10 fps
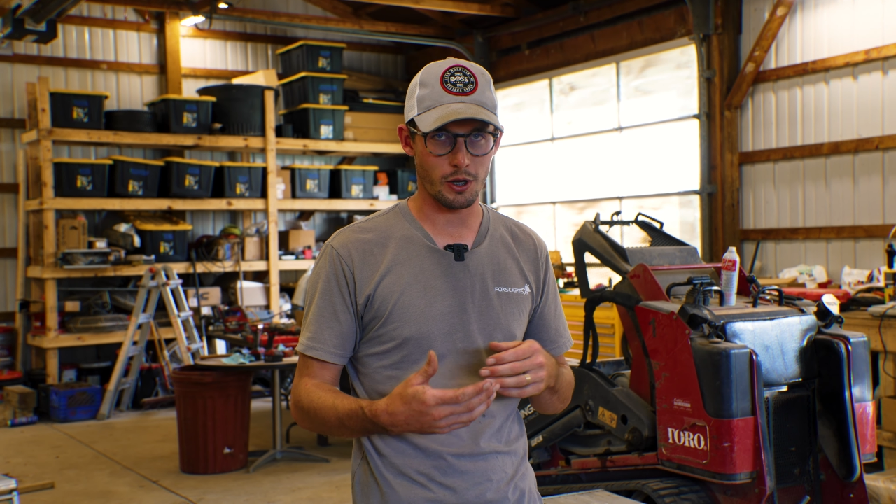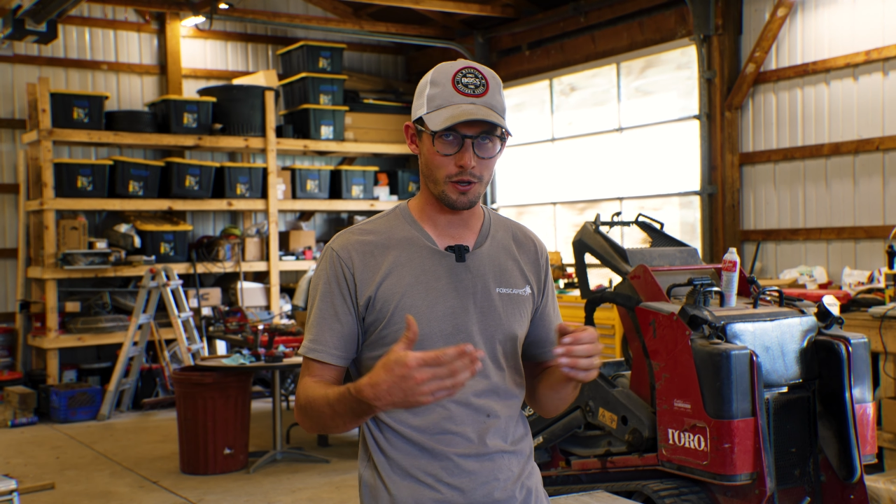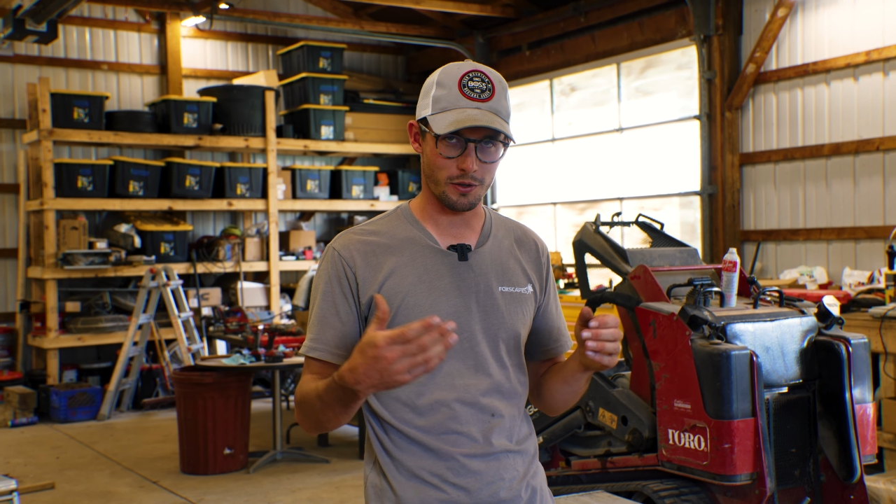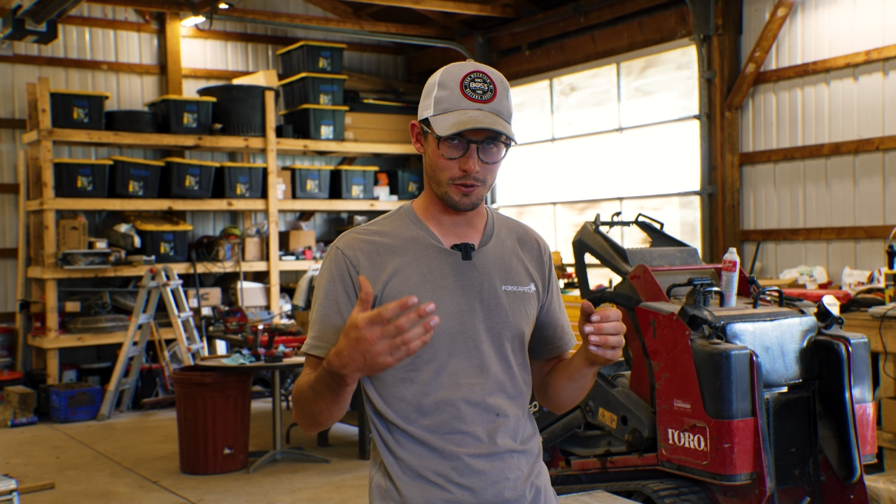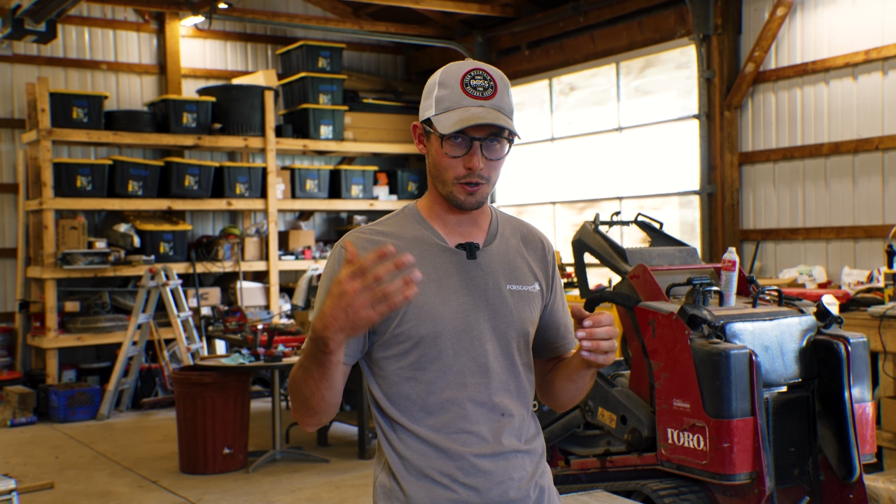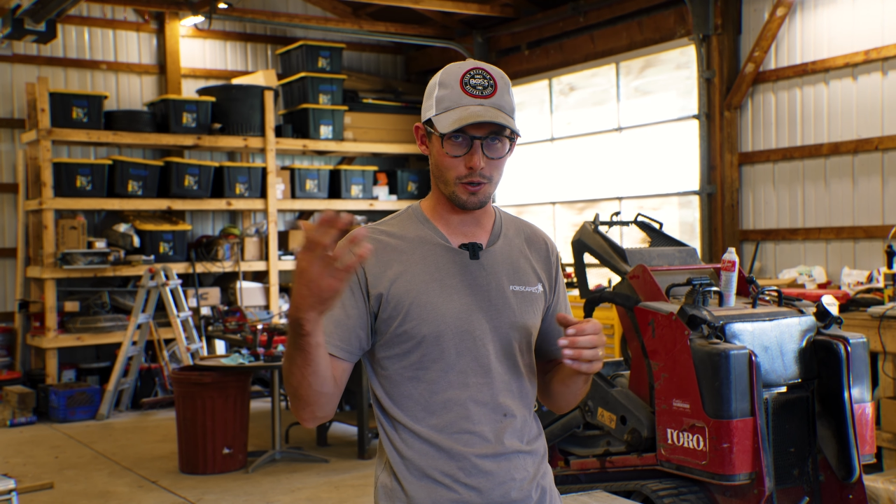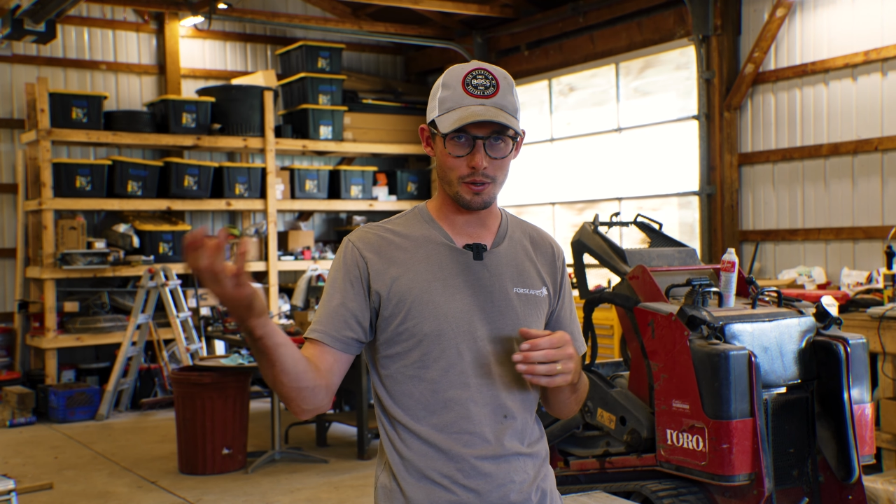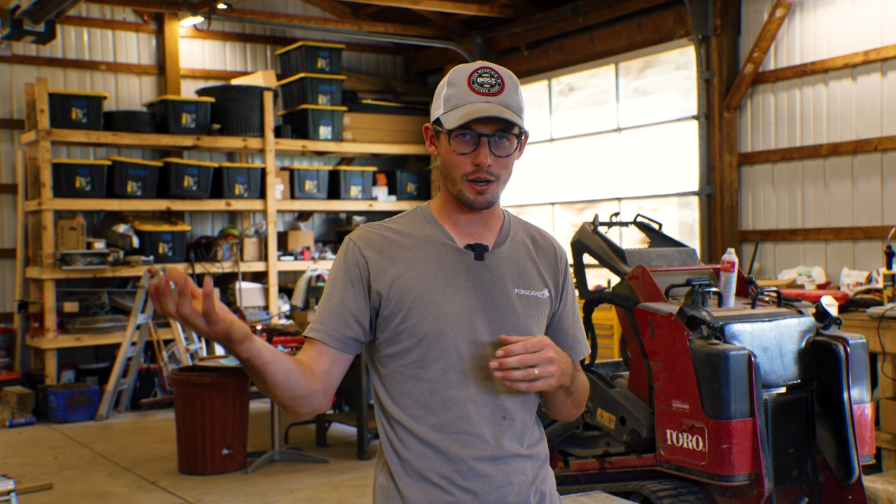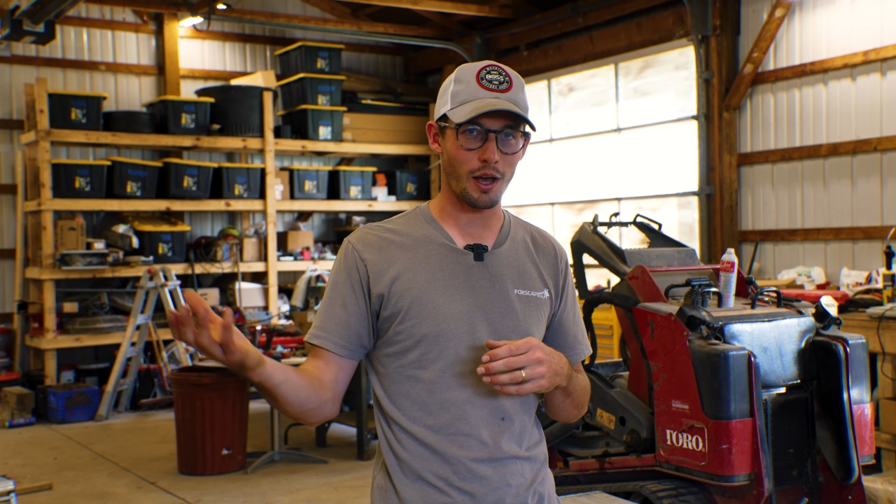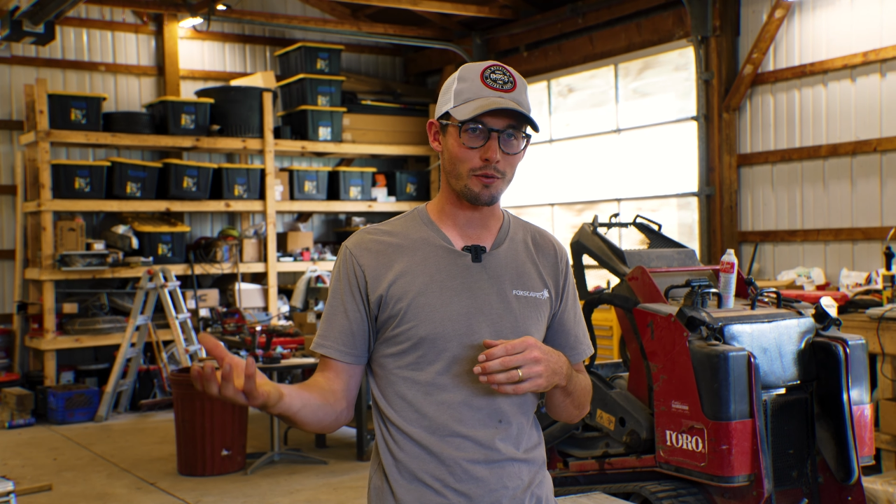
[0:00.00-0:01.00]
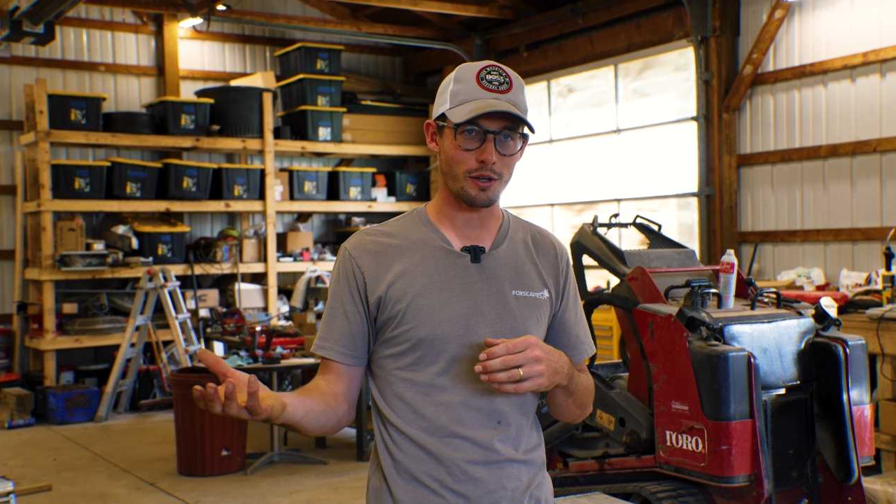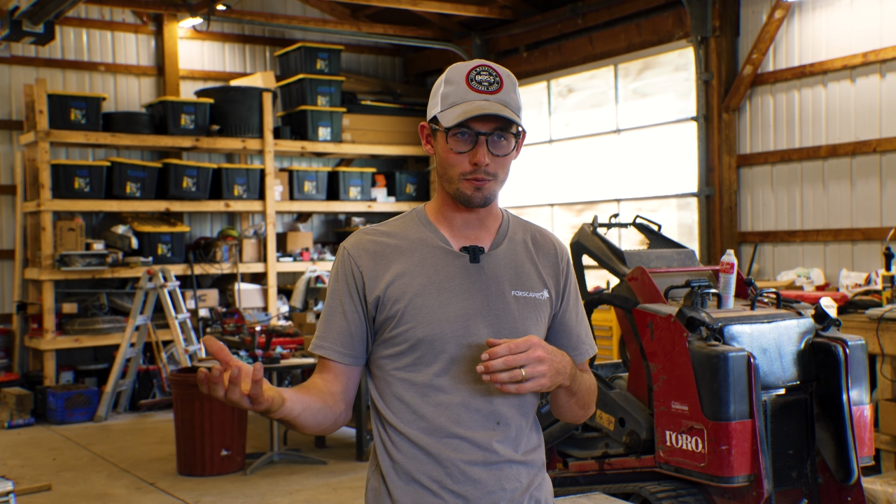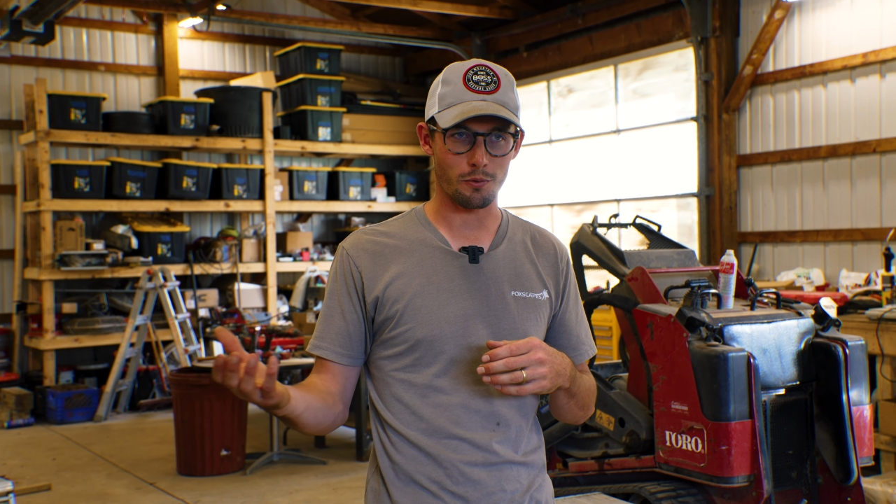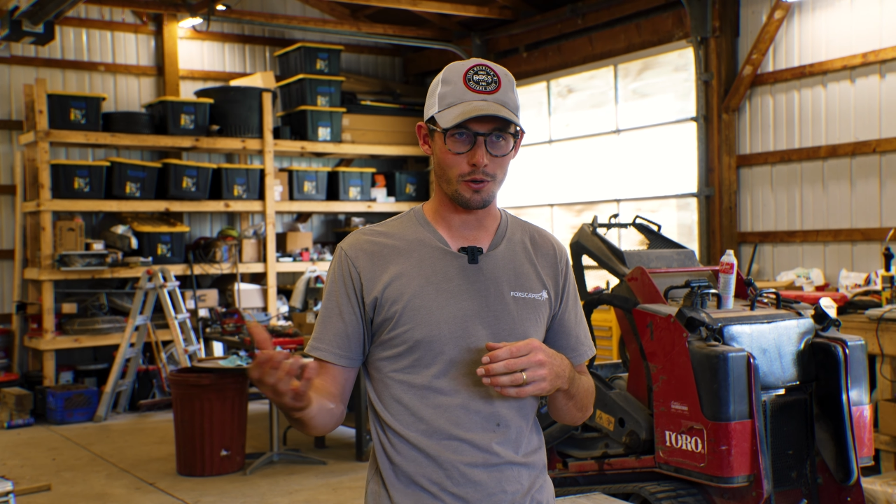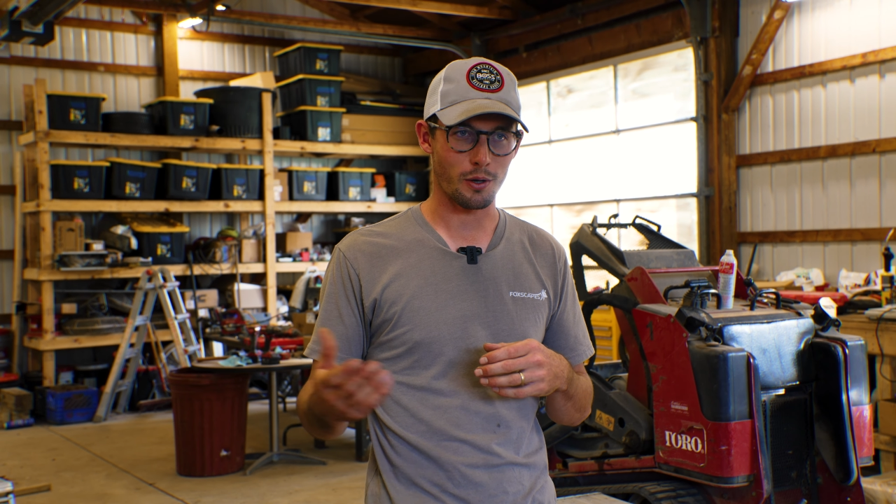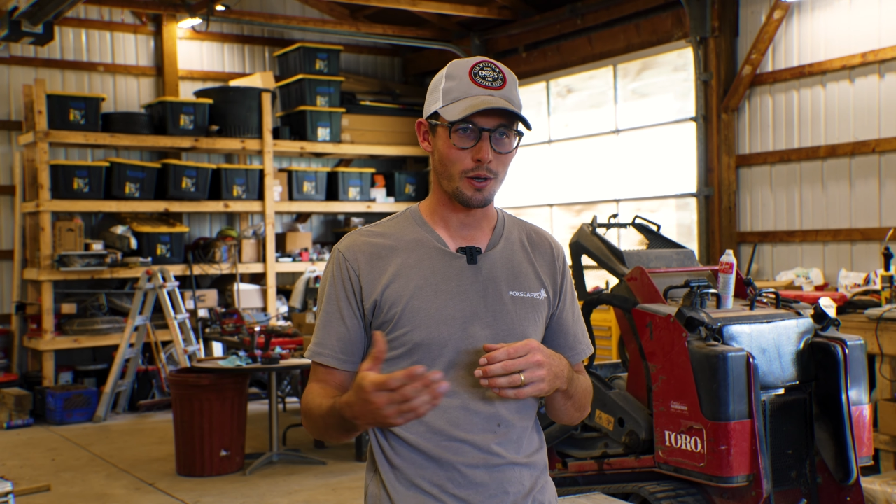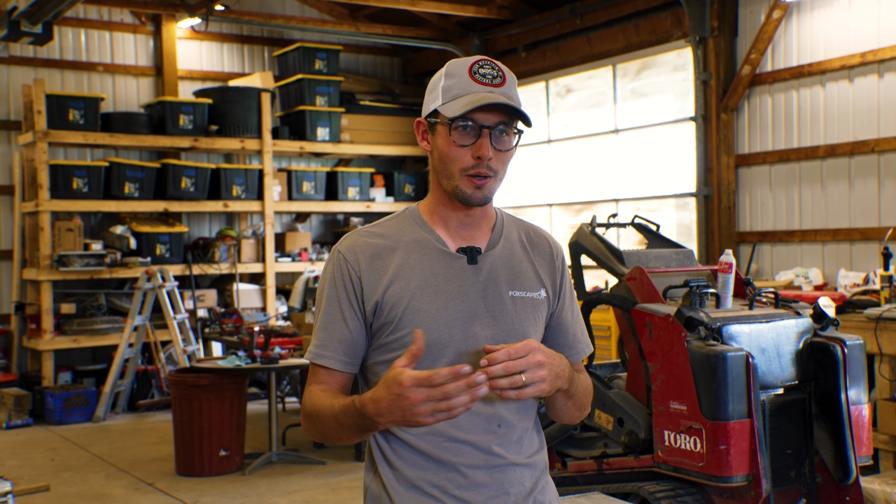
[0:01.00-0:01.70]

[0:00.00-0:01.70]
They're gonna be an advocate for you.